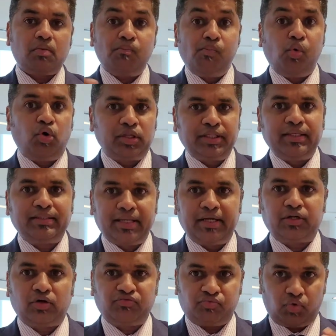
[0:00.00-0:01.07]
more than
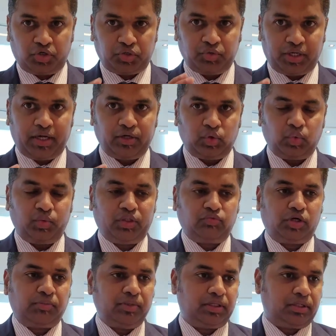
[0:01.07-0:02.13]
that of what you can do with
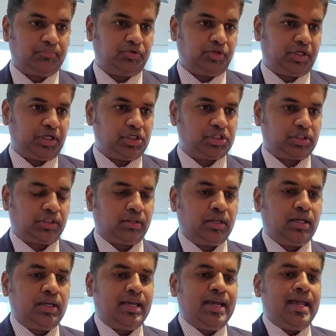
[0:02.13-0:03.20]
verbal communication.
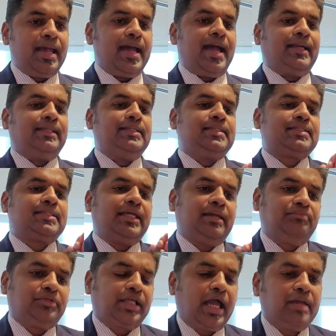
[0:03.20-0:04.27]
At the
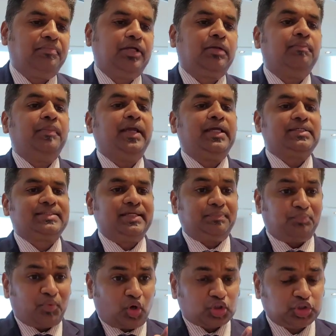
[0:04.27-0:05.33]
same time, it makes
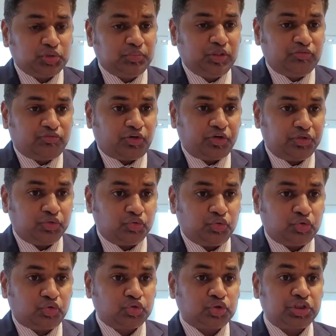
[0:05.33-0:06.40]
it possible for
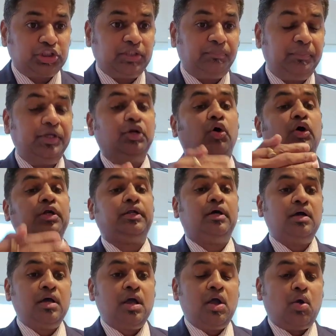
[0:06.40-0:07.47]
you to see beyond
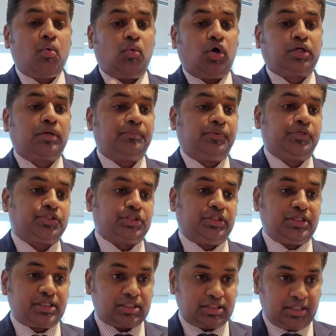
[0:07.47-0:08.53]
what a person
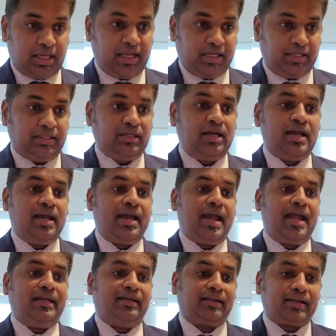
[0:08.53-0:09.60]
is saying
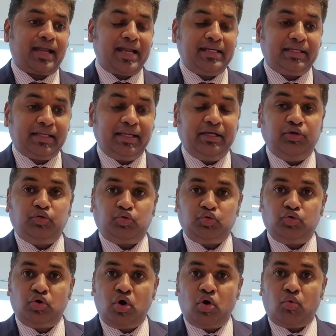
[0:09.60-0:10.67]
and right into
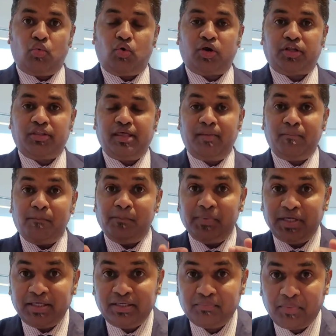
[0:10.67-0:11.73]
what they
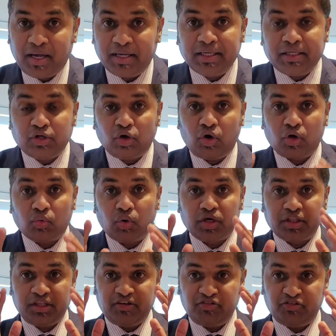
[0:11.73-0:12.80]
mean by it or
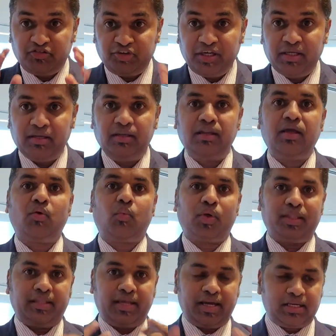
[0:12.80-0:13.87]
what they feel
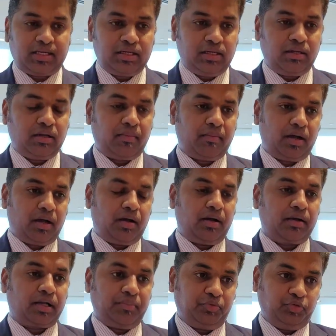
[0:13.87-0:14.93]
when they
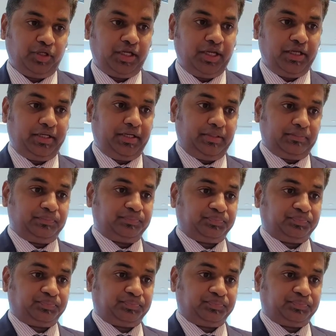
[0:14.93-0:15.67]
are communicating.